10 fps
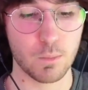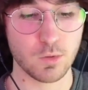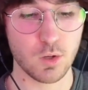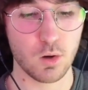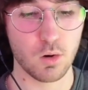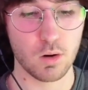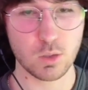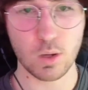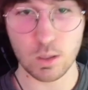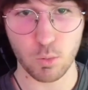So it's
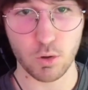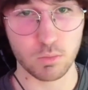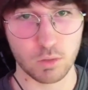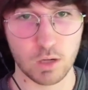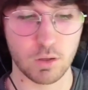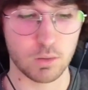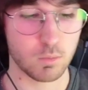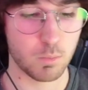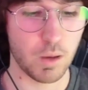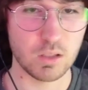quite an important kind of like
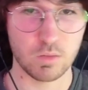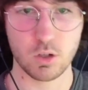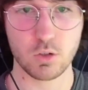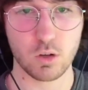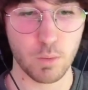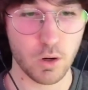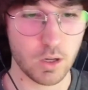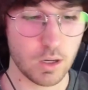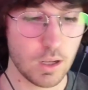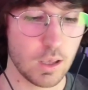base infrastructural
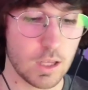component. And of